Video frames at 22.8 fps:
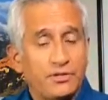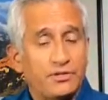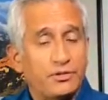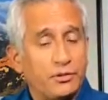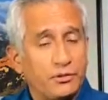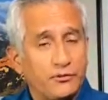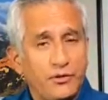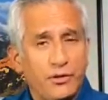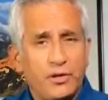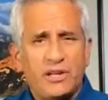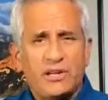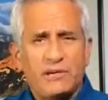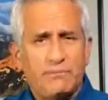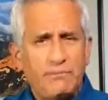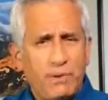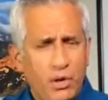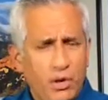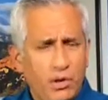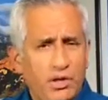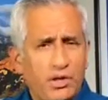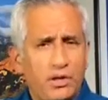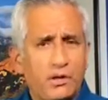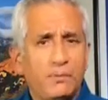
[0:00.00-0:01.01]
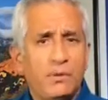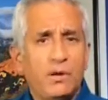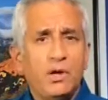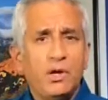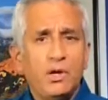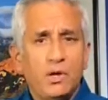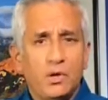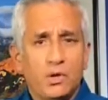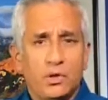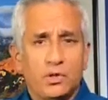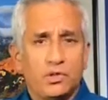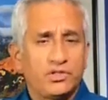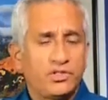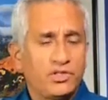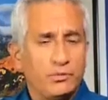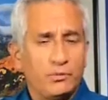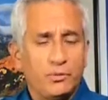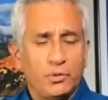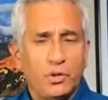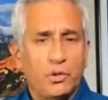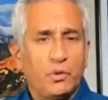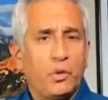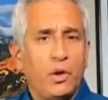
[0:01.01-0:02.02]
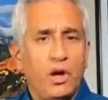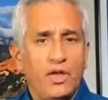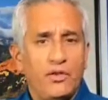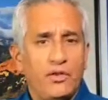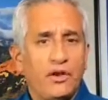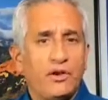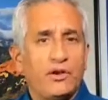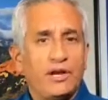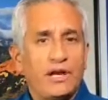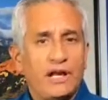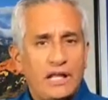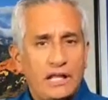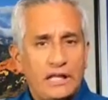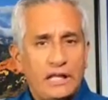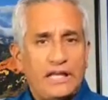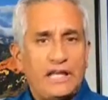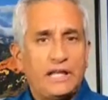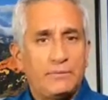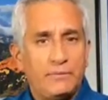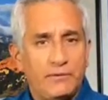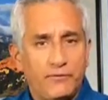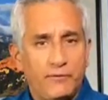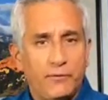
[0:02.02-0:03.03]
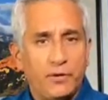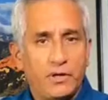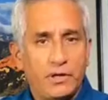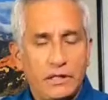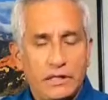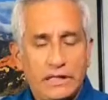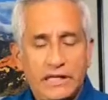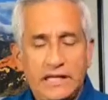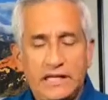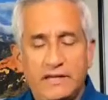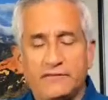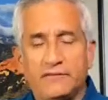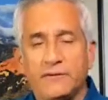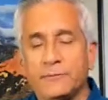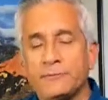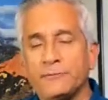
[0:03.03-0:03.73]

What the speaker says: So if you're at a podium or some other area, clean it before you leave.